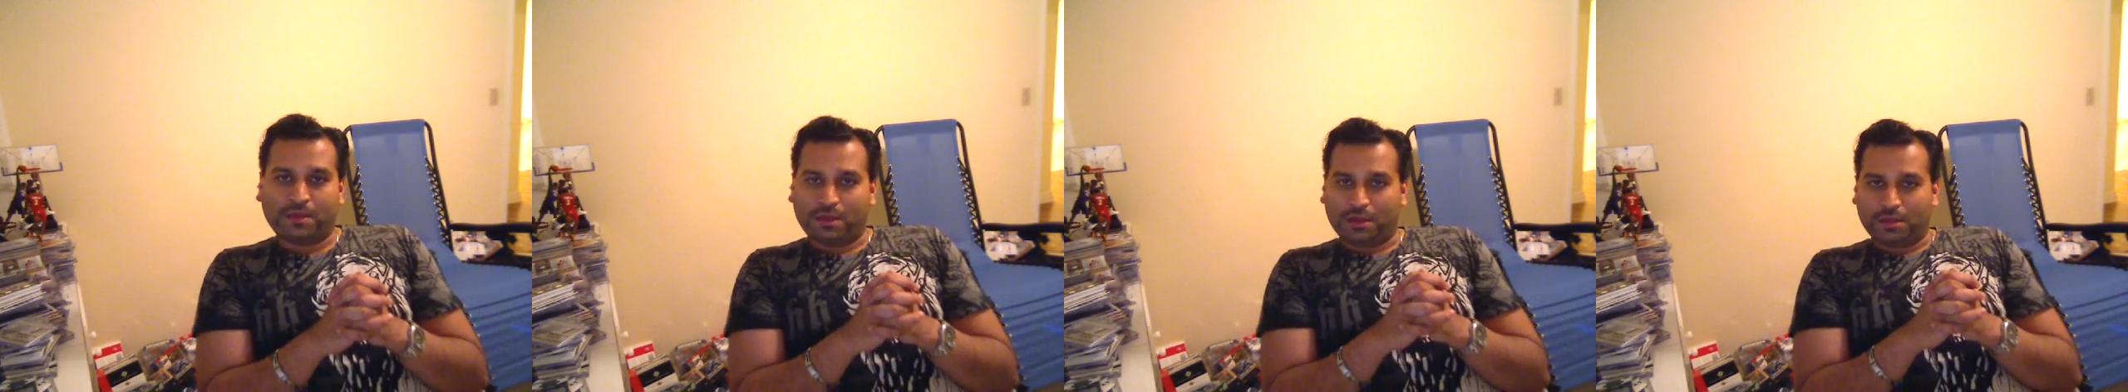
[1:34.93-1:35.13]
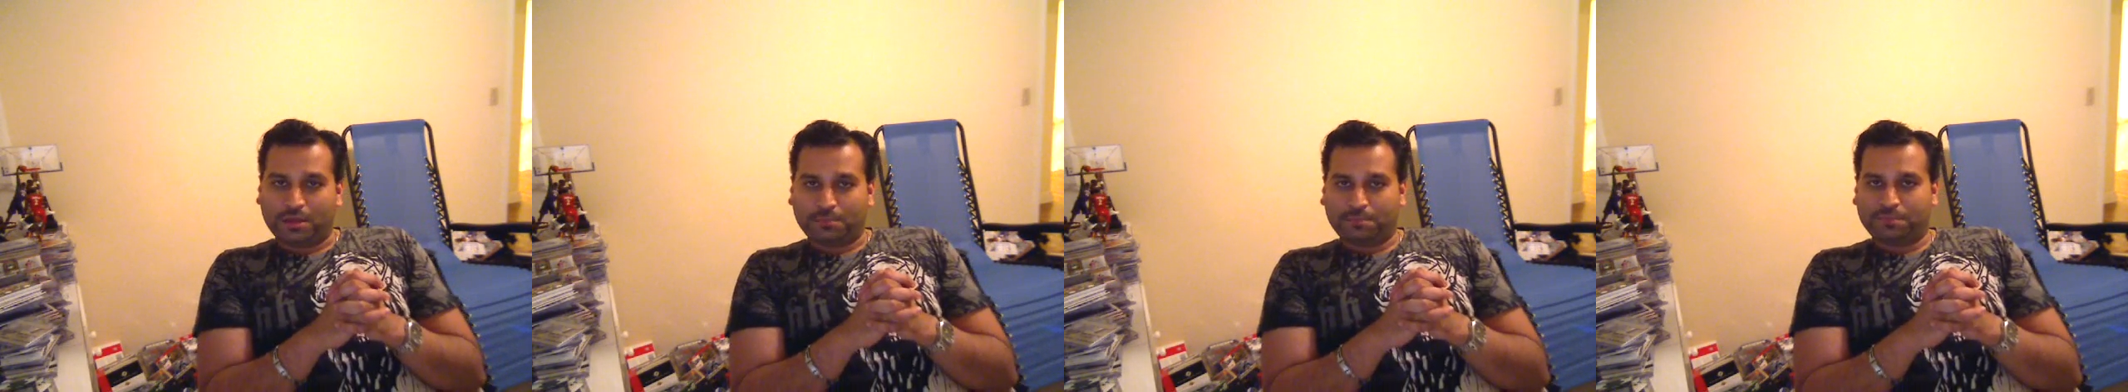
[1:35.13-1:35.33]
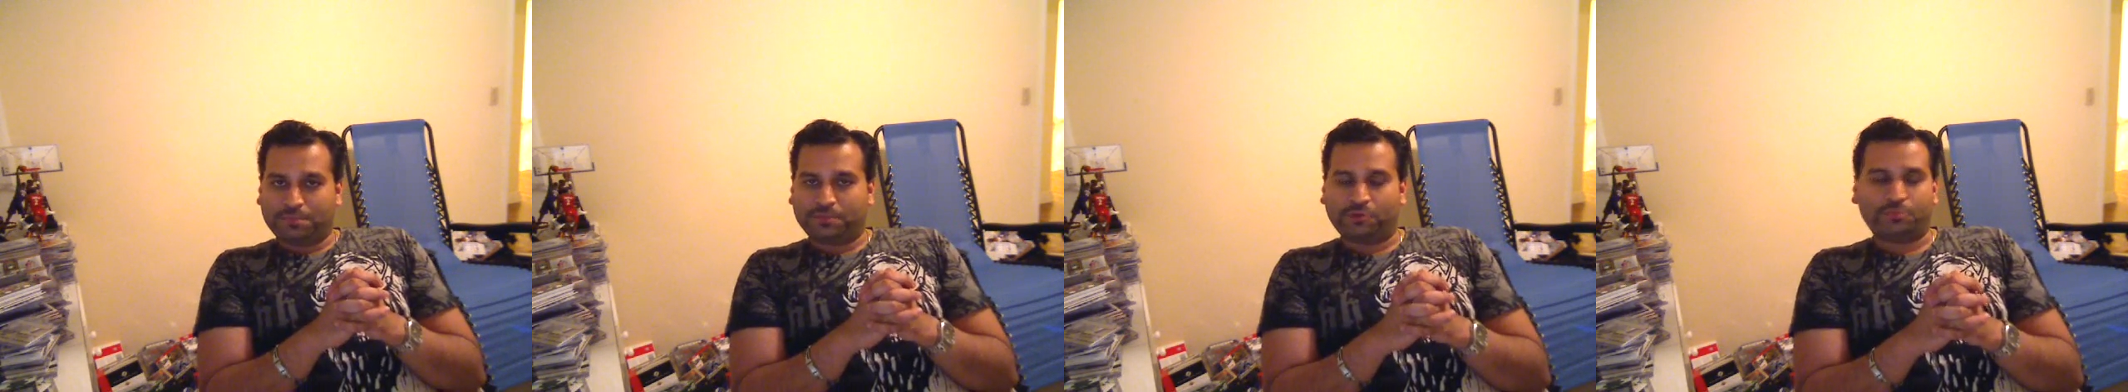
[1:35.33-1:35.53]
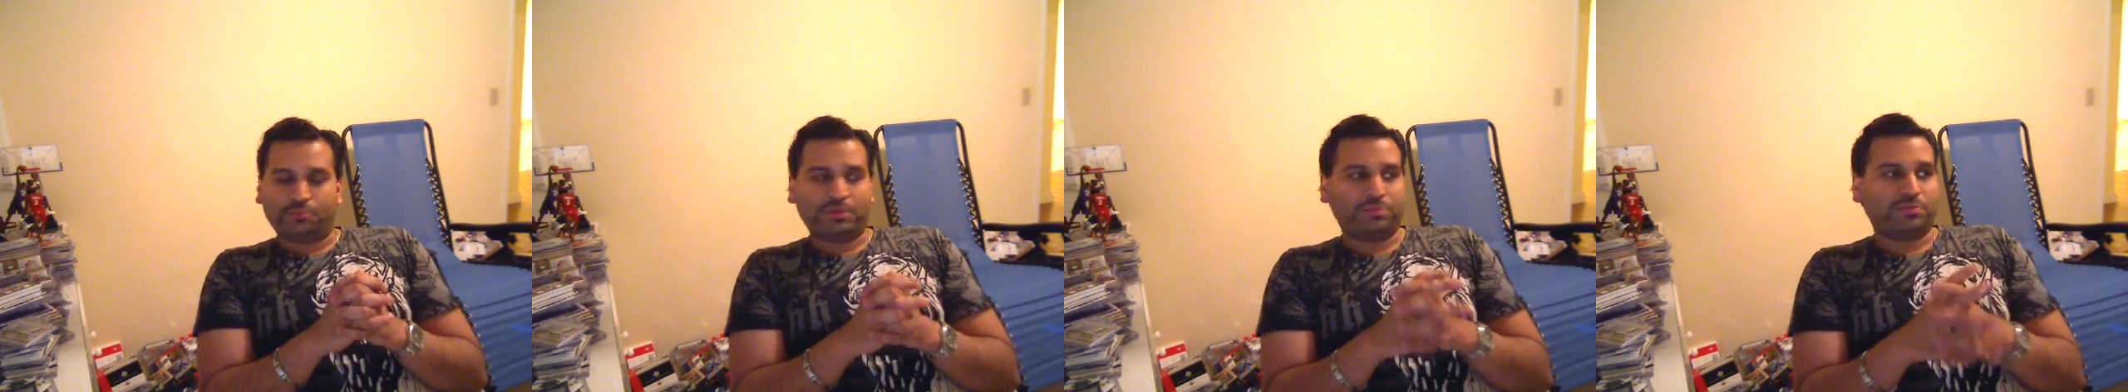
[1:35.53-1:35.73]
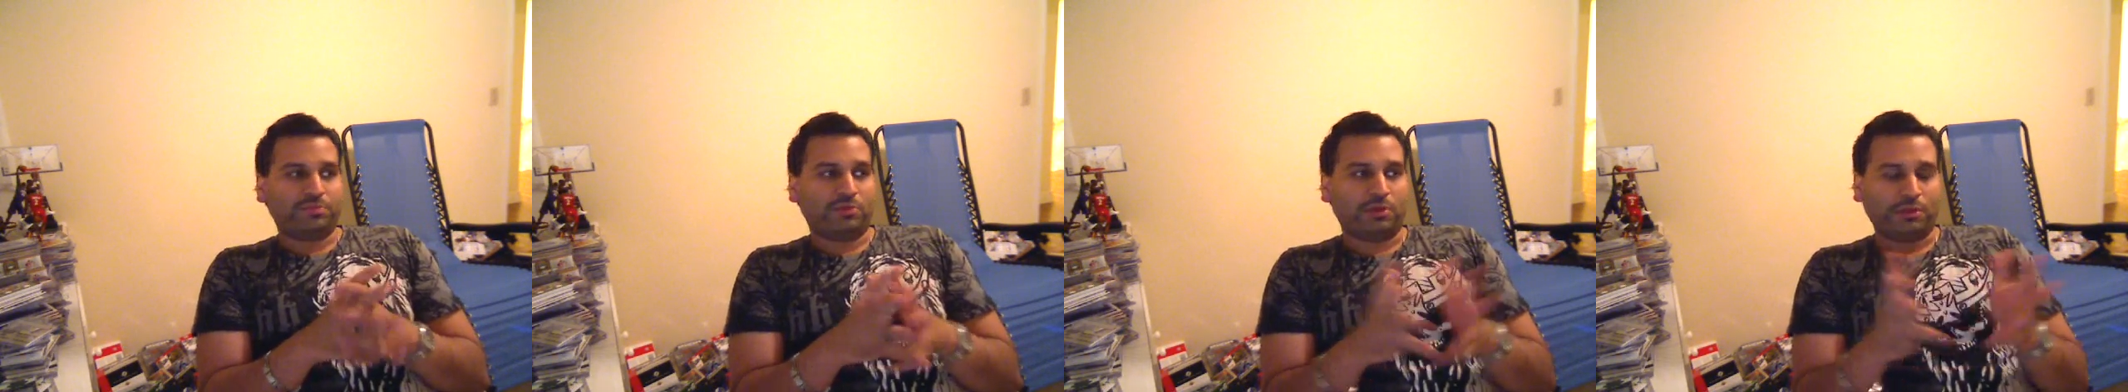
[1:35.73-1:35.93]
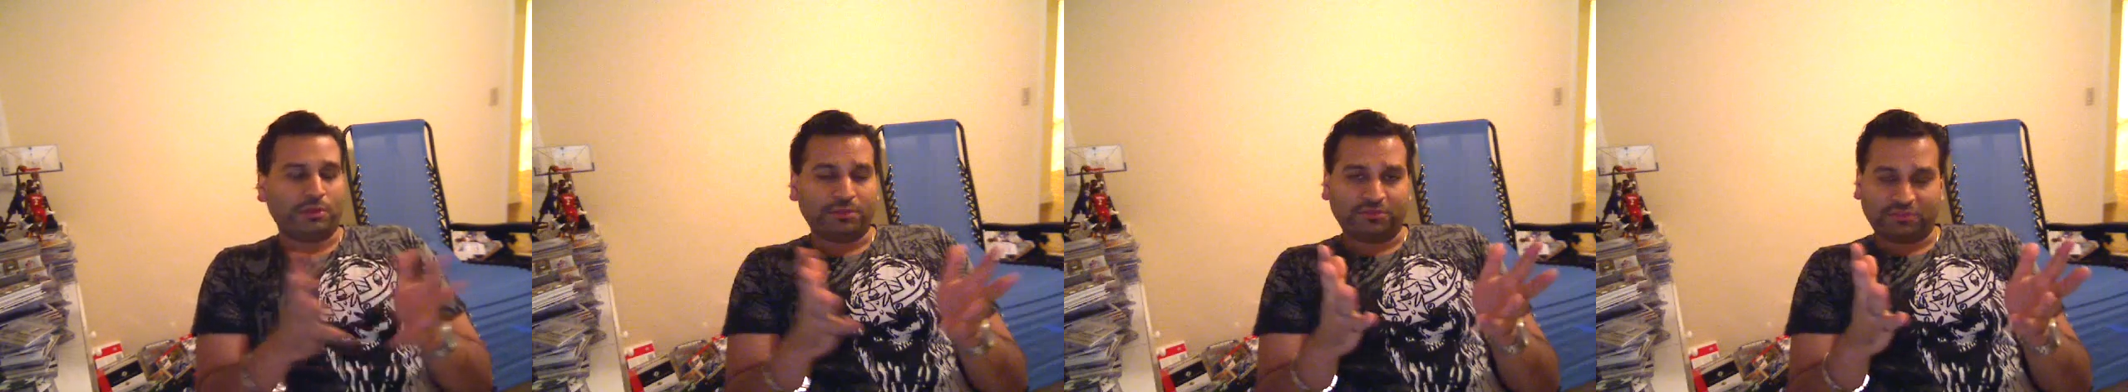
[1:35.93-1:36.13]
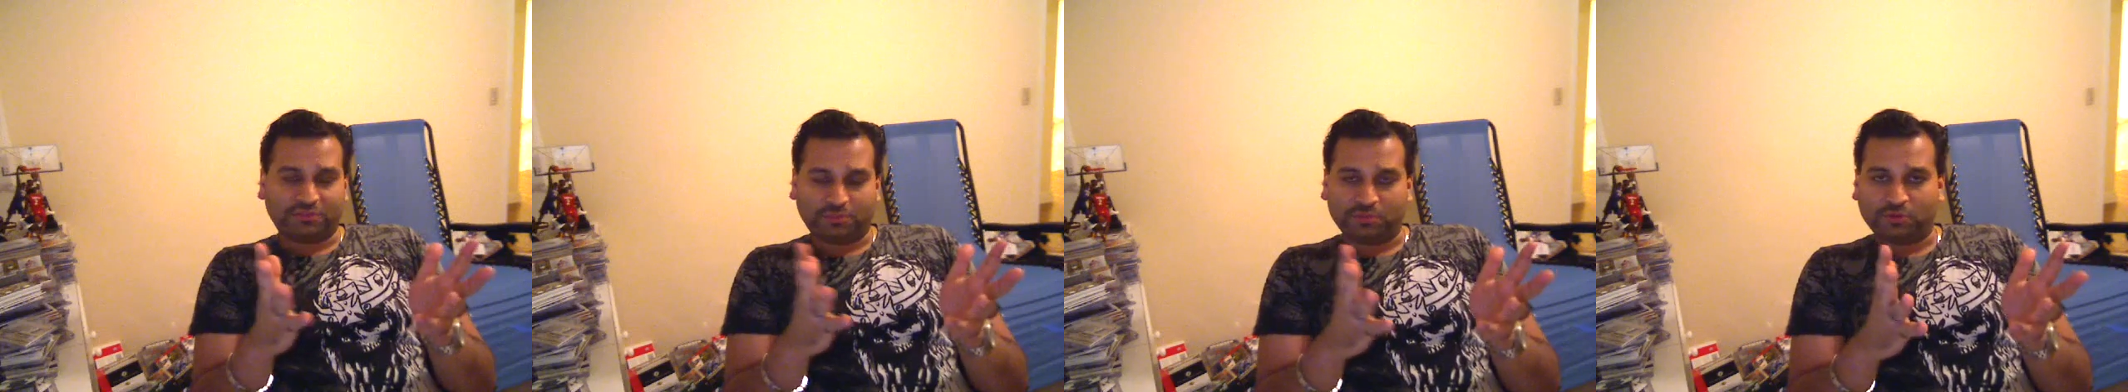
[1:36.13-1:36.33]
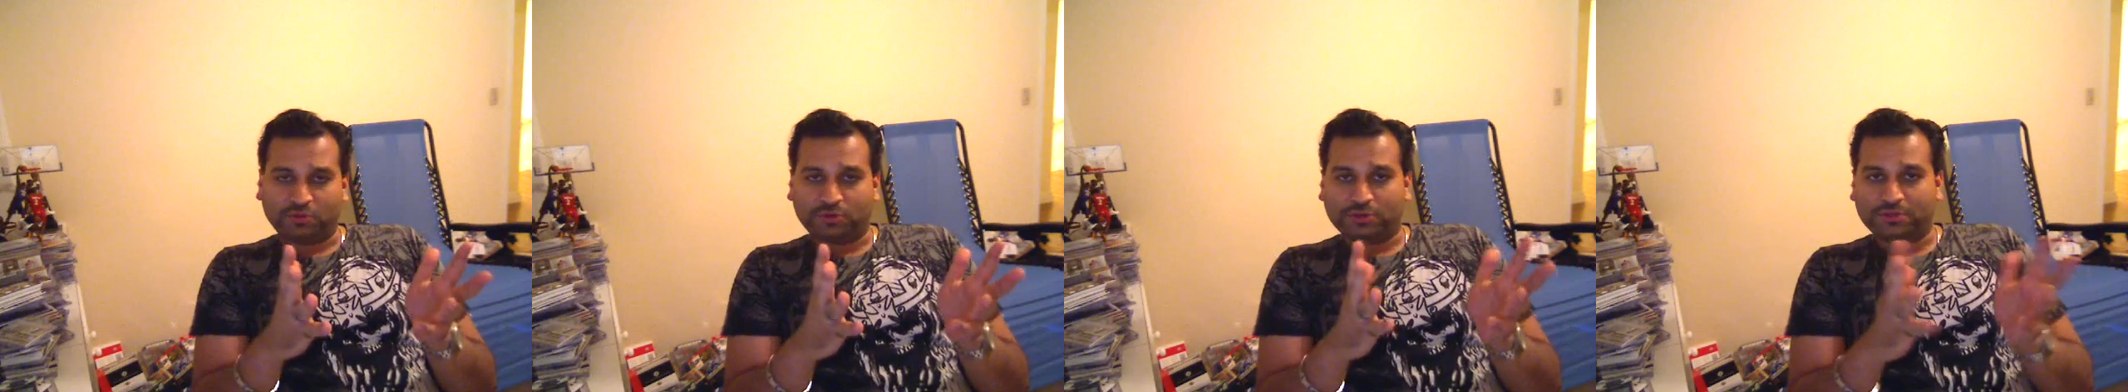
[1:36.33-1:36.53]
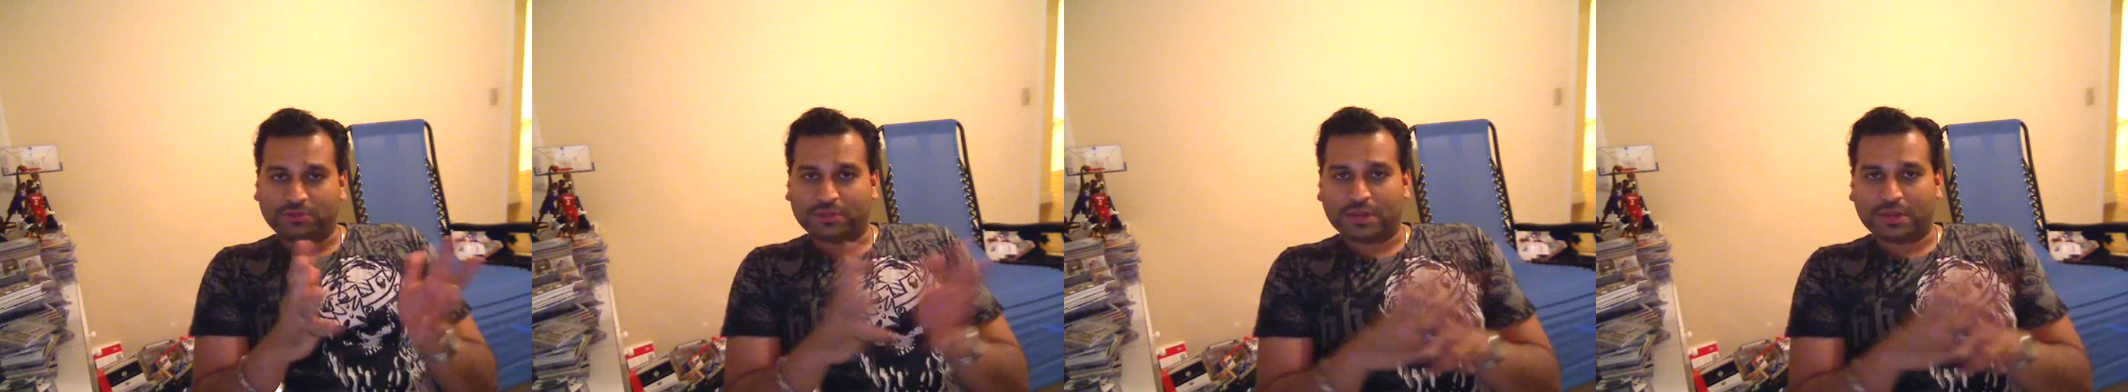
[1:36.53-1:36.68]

Um, there are people on this community